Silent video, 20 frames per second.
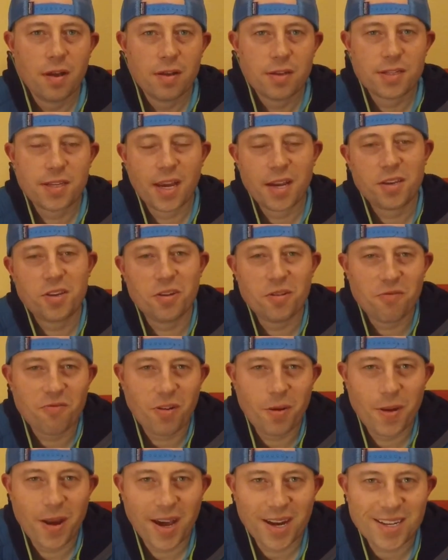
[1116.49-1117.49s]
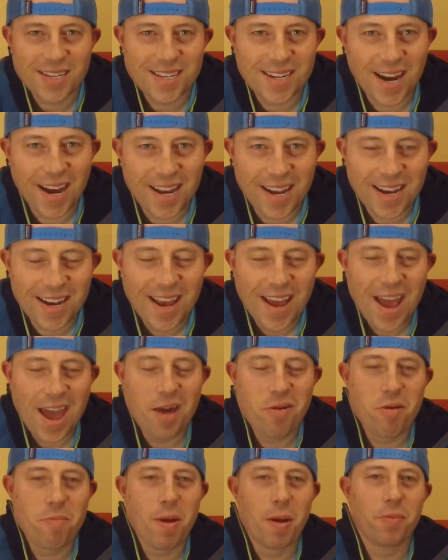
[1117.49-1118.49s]
Stay tuned for my next sighting, and
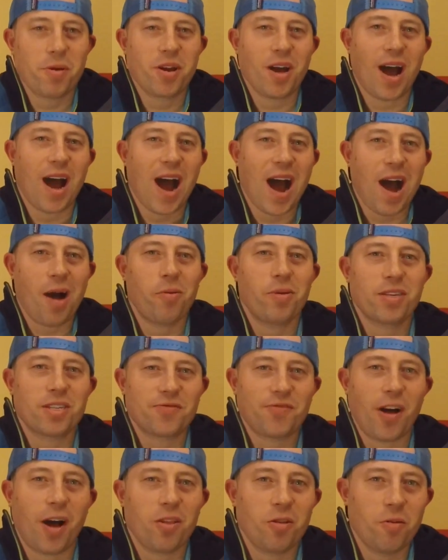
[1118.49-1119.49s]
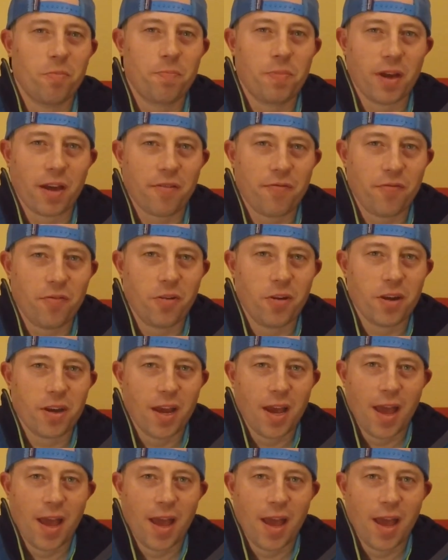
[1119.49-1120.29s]
remember to always follow Bigfoot